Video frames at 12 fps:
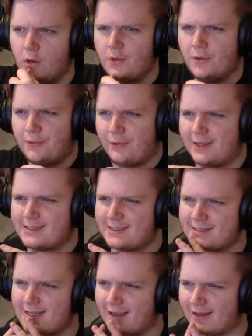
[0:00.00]
Oh, this
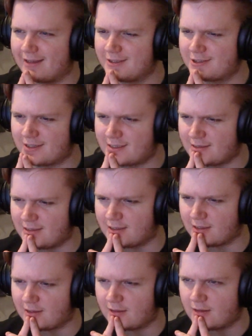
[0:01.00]
is getting
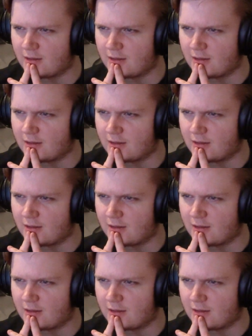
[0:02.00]
interesting.